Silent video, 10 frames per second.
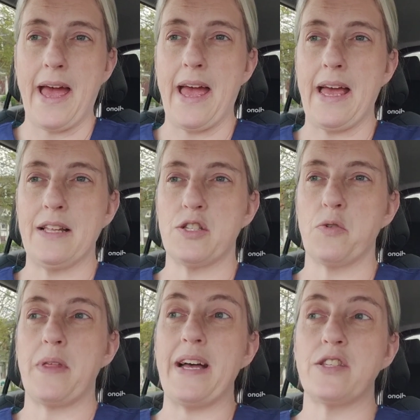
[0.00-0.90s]
And
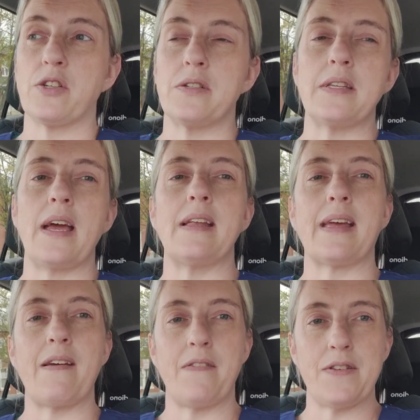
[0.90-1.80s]
so that's a good day to
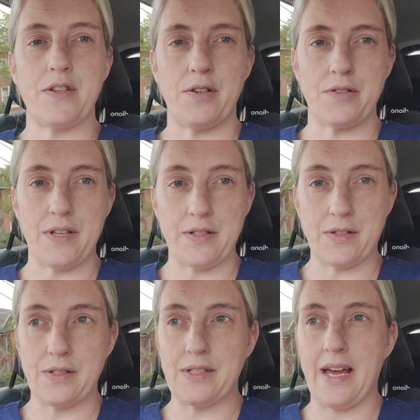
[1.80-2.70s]
get visitors. That's
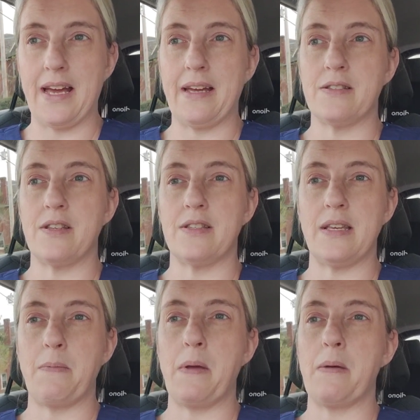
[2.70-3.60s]
a good day to
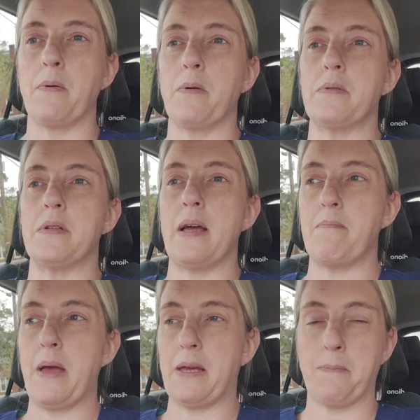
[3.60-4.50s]
see people
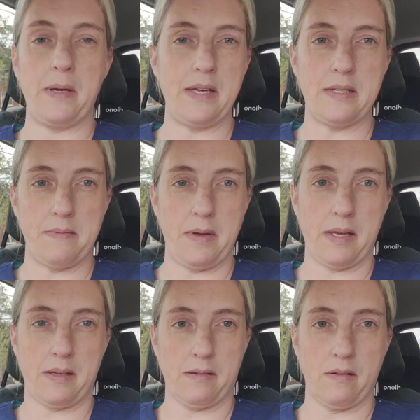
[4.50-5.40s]
and make peace and
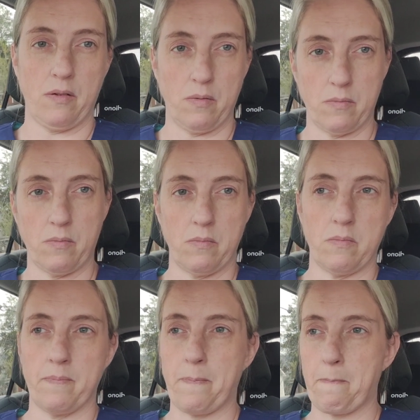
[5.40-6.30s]
make, you know,
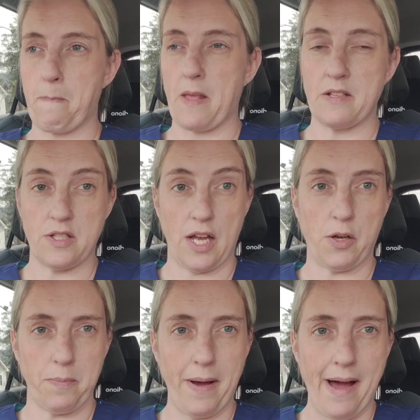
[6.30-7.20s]
say
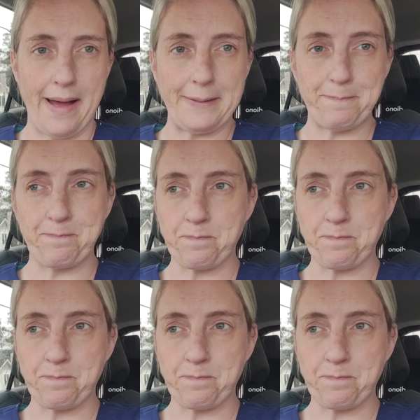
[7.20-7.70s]
goodbye.